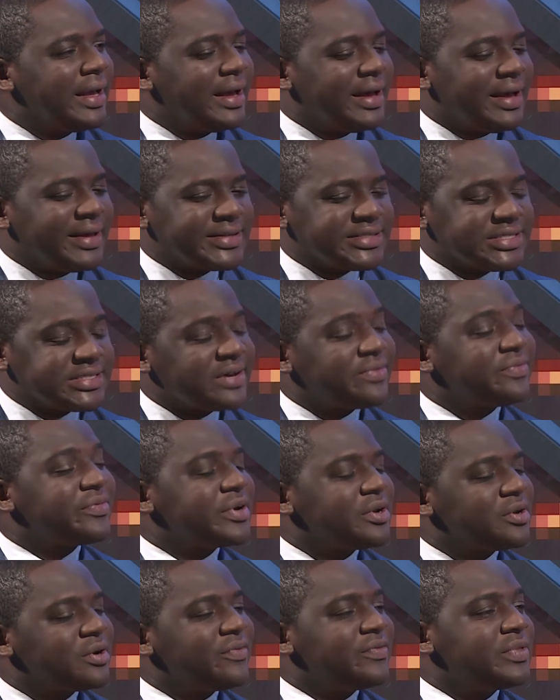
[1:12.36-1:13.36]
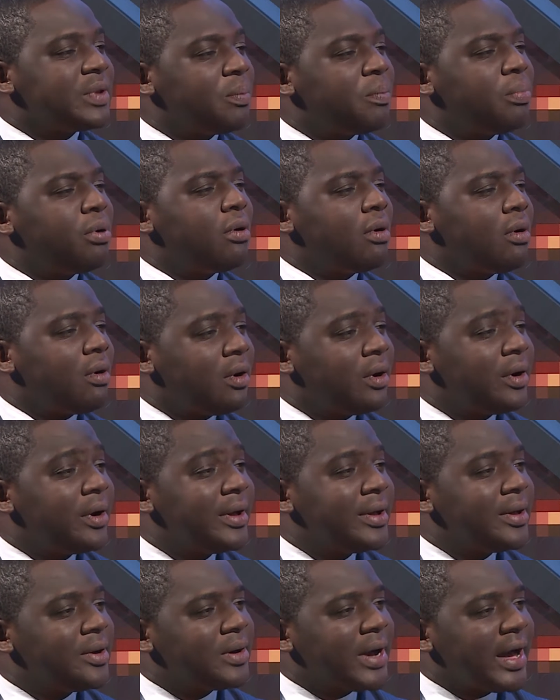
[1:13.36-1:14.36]
suffering of the poor
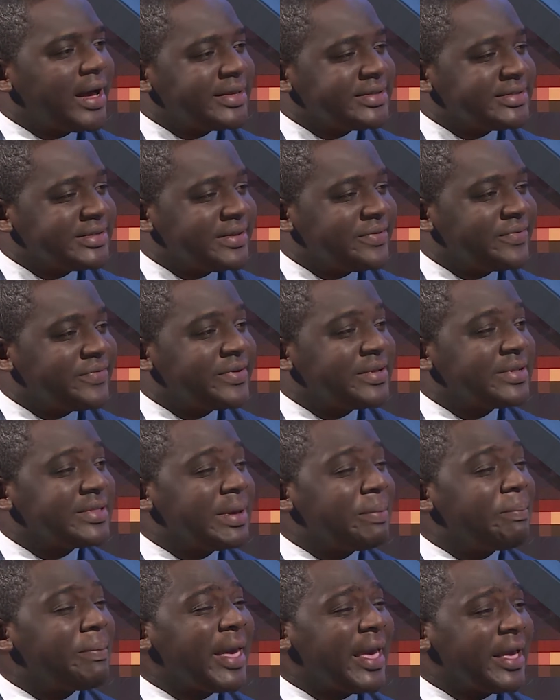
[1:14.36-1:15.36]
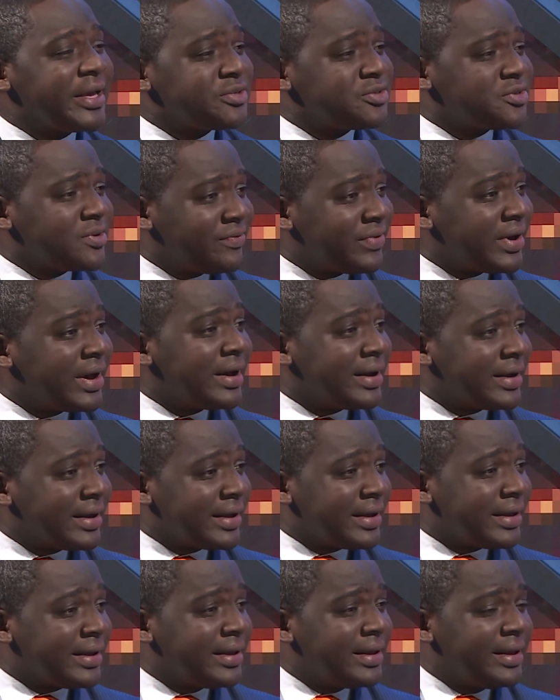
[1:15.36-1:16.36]
as they feel the pangs of
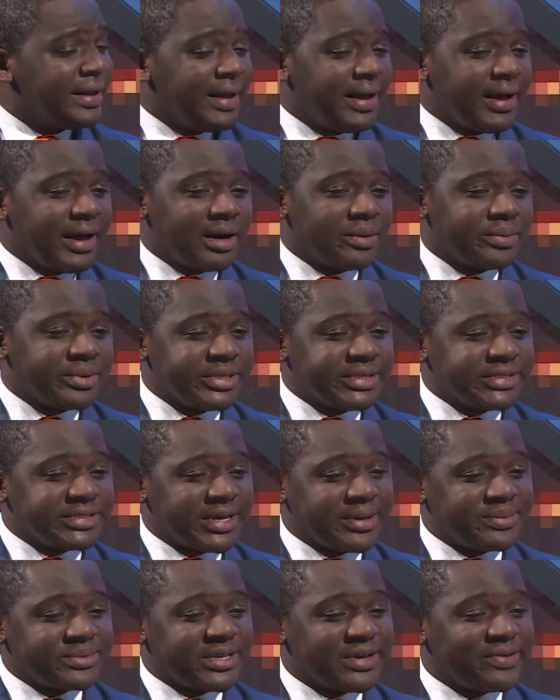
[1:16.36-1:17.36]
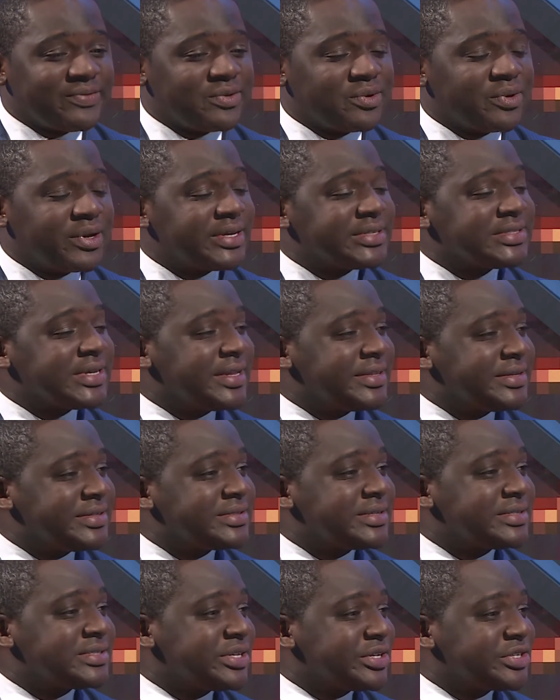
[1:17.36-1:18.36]
hunger. How many times have you hit an
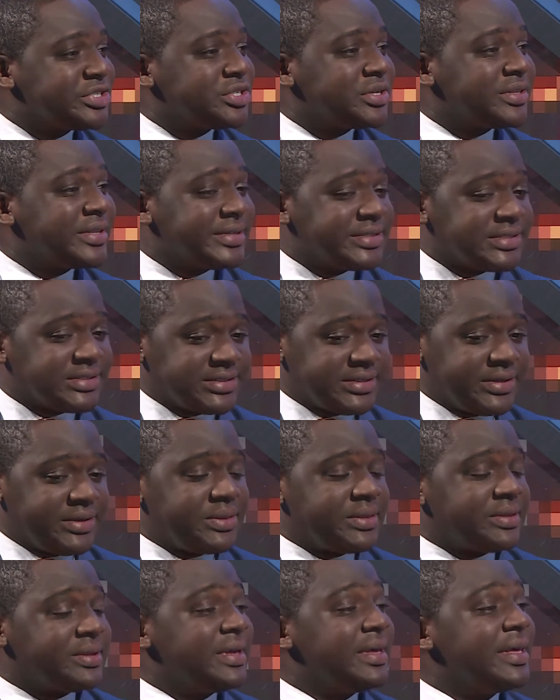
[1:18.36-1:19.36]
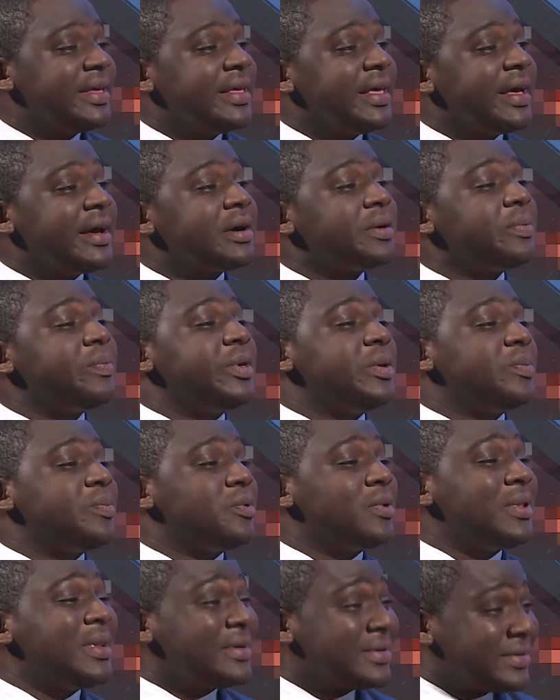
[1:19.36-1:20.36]
intersection and seen young
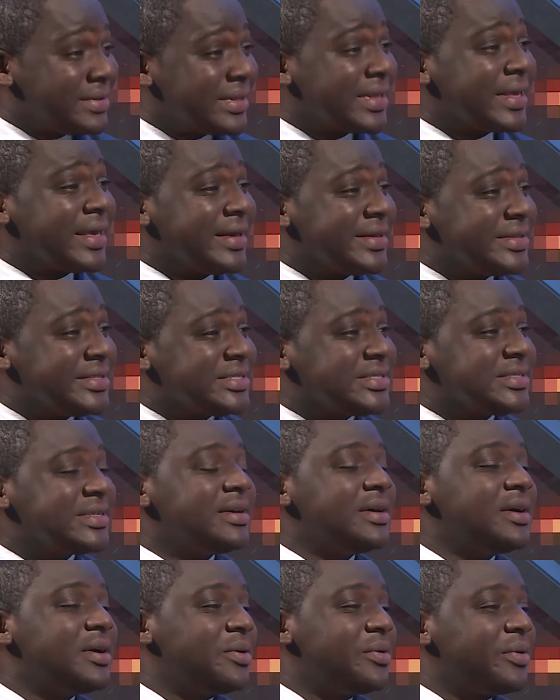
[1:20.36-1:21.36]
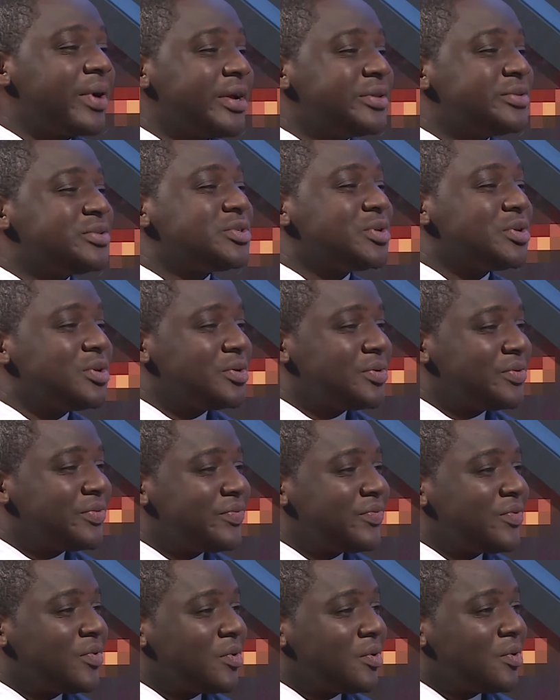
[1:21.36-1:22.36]
people, little kids, run to you
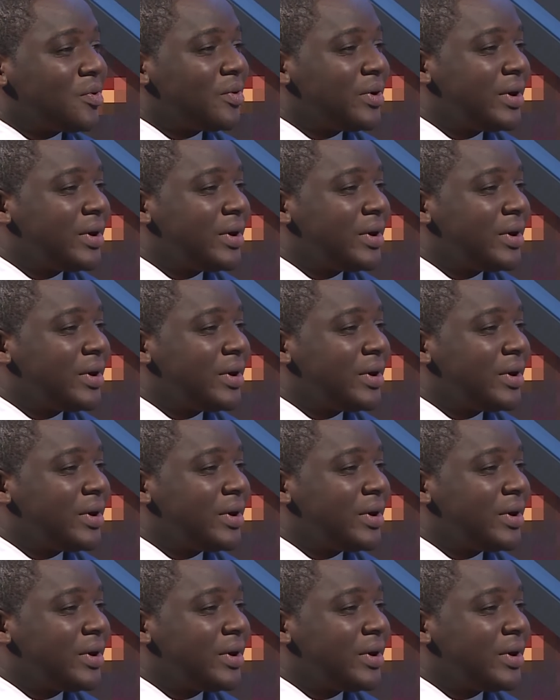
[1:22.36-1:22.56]
for